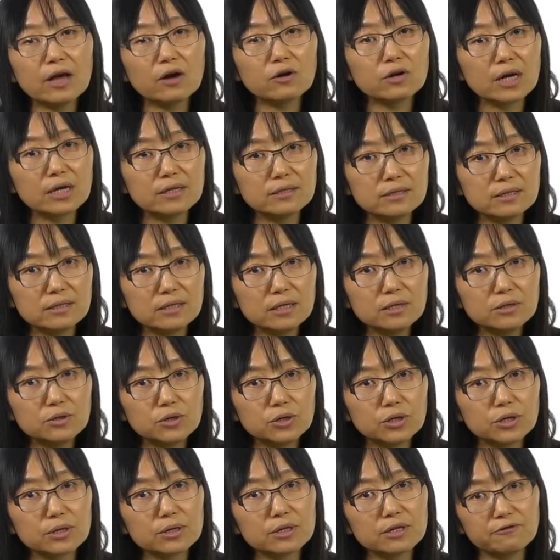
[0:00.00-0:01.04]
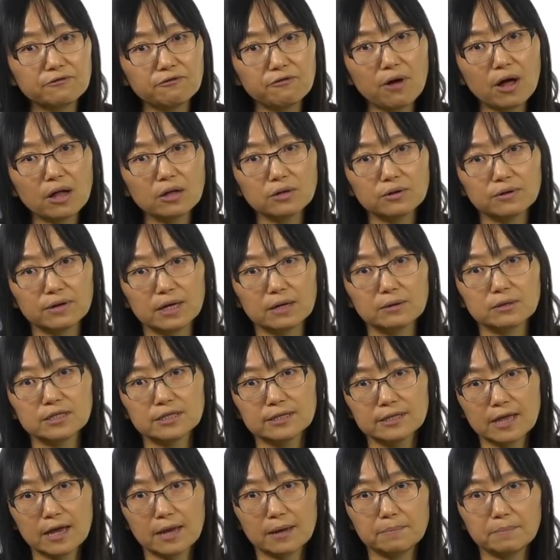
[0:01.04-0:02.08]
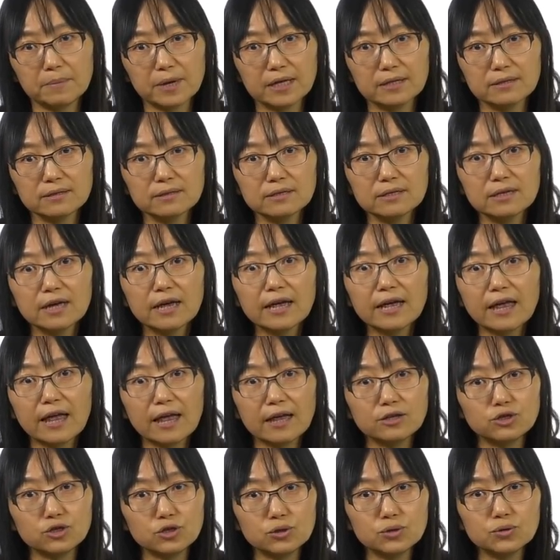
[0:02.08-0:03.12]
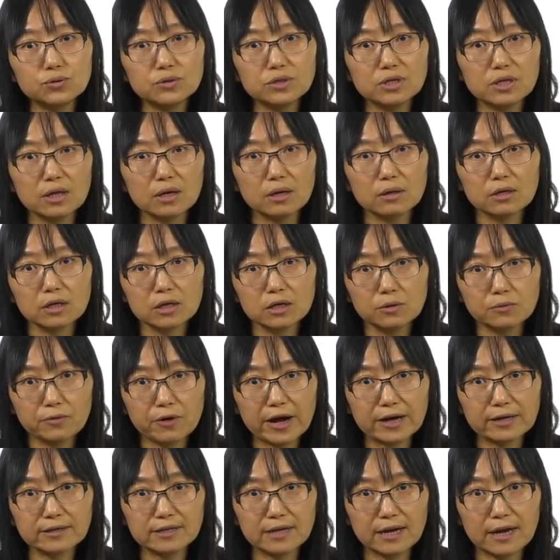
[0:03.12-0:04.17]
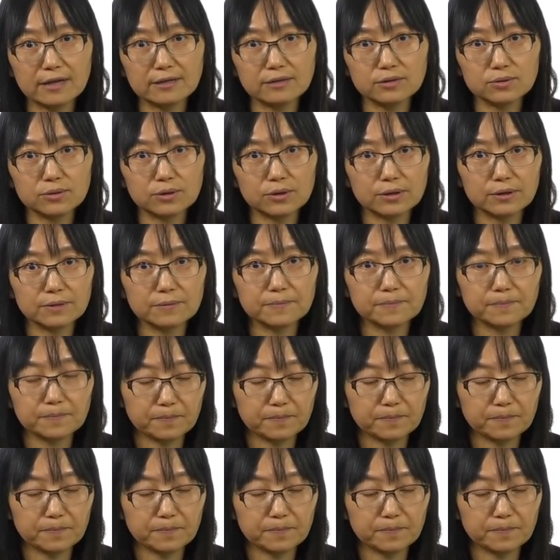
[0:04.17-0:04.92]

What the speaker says: Now consider the following statement and choose the correct answer.